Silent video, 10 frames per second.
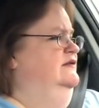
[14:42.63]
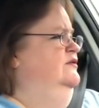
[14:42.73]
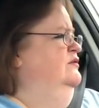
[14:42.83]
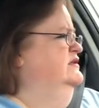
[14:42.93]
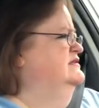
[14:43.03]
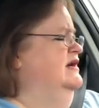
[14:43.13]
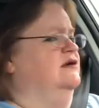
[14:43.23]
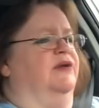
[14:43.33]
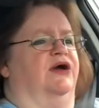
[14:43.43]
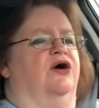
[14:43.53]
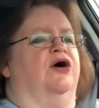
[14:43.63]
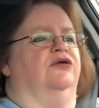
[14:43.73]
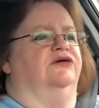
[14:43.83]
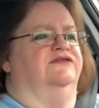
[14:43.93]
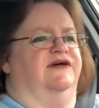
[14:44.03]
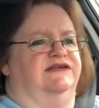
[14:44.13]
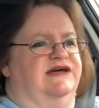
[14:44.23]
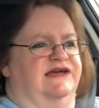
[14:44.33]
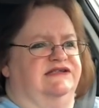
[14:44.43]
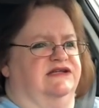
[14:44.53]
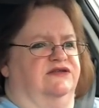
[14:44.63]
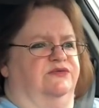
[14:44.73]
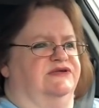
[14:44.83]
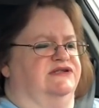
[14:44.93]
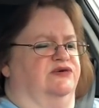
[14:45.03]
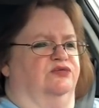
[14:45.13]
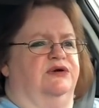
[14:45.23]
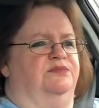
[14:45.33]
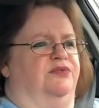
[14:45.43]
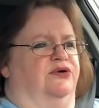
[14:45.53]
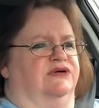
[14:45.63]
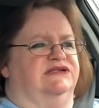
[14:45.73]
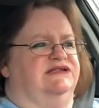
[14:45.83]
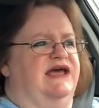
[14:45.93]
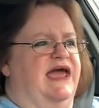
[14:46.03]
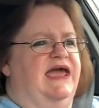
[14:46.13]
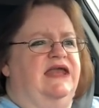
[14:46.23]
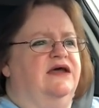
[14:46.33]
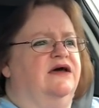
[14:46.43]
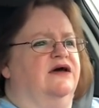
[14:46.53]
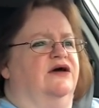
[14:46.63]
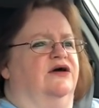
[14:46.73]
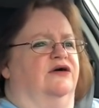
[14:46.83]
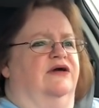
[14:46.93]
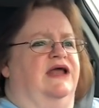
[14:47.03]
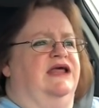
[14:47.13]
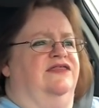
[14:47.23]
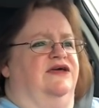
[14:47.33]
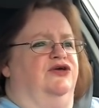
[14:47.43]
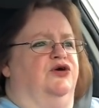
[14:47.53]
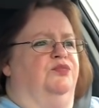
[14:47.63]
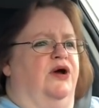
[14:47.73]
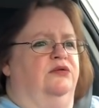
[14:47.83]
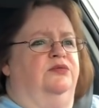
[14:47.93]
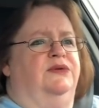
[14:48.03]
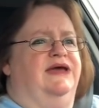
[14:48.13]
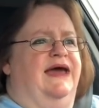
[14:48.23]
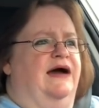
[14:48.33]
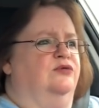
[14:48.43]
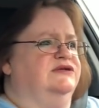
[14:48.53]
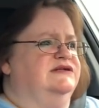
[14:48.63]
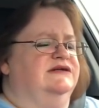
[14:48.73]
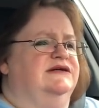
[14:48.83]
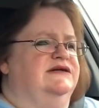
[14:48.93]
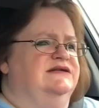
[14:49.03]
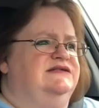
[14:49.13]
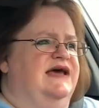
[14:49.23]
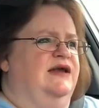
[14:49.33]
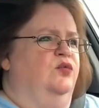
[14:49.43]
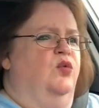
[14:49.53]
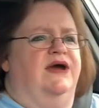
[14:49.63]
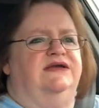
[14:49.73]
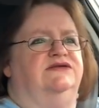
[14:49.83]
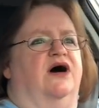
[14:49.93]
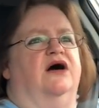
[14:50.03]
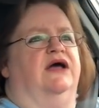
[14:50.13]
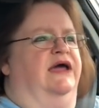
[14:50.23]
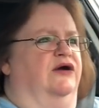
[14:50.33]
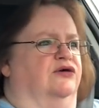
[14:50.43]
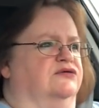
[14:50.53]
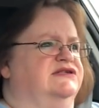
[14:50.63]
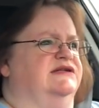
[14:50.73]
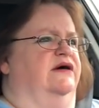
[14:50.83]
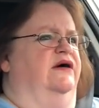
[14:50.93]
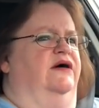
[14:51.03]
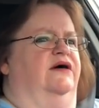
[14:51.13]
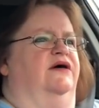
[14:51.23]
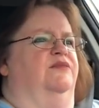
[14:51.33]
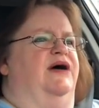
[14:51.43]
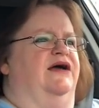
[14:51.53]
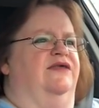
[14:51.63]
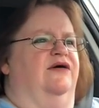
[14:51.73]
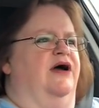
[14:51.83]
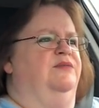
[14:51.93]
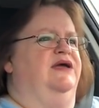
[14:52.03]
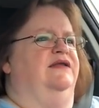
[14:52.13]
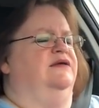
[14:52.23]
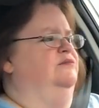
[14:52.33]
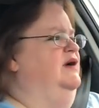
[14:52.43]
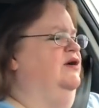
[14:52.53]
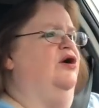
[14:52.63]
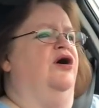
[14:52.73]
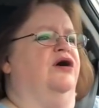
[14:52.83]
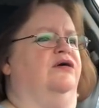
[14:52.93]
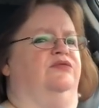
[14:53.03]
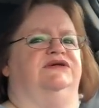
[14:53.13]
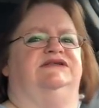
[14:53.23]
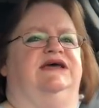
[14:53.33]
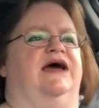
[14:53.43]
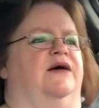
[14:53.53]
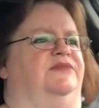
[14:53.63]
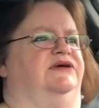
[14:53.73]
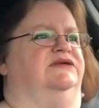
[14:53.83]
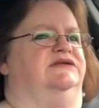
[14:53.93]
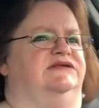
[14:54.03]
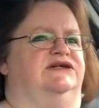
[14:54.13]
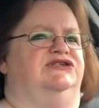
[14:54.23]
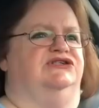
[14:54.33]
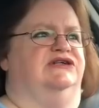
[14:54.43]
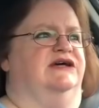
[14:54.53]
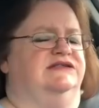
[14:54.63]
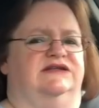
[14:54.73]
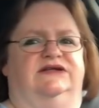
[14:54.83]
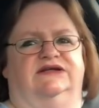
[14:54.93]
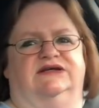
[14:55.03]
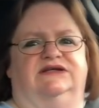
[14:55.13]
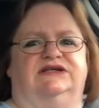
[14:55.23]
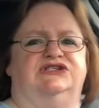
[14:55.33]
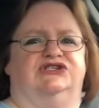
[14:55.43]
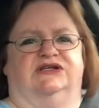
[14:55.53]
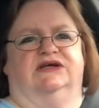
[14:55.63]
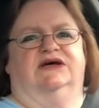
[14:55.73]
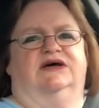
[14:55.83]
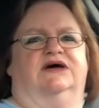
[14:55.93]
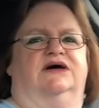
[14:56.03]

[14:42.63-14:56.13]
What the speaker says: The whole inside of my car looked fantastic. There wasn't a rip or a stain or anything. You could probably count 10 white dog hairs back there. I mean, my car was kept in such excellent condition.